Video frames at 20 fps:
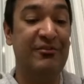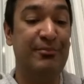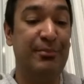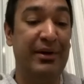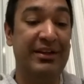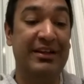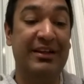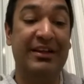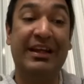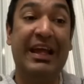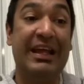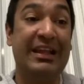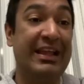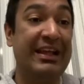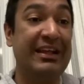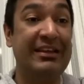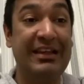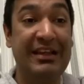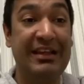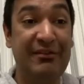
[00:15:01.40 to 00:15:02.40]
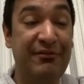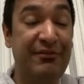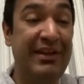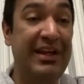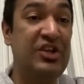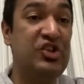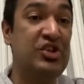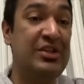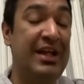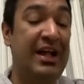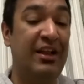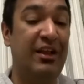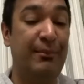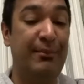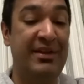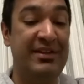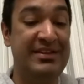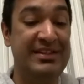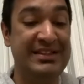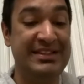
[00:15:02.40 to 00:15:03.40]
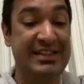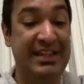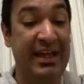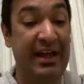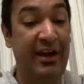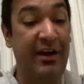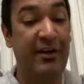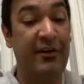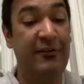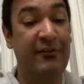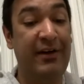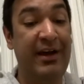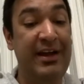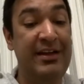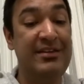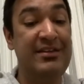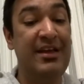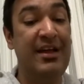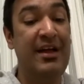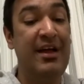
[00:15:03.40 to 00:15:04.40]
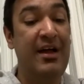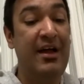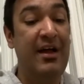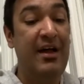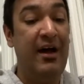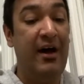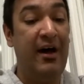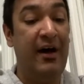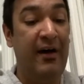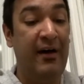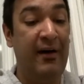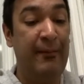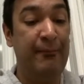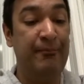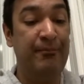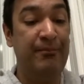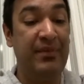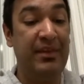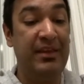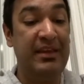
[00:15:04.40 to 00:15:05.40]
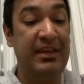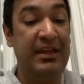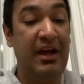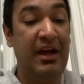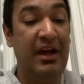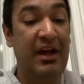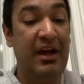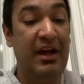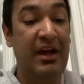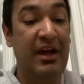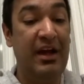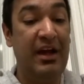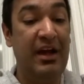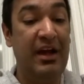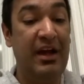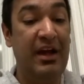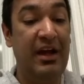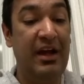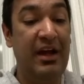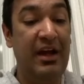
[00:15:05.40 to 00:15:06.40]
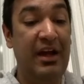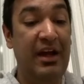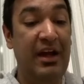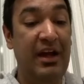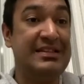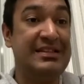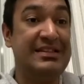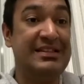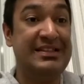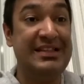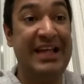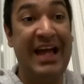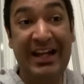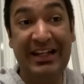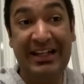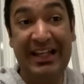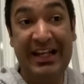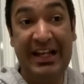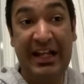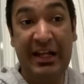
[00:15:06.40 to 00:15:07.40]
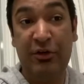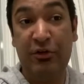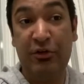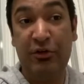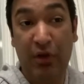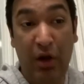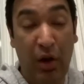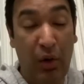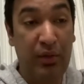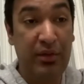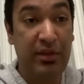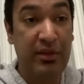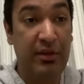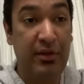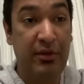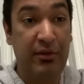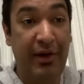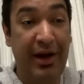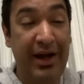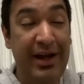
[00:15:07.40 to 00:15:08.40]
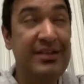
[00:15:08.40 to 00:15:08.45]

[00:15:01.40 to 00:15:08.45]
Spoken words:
But again, like, the inflation element is there, right? The other thing is stagnating growth, right?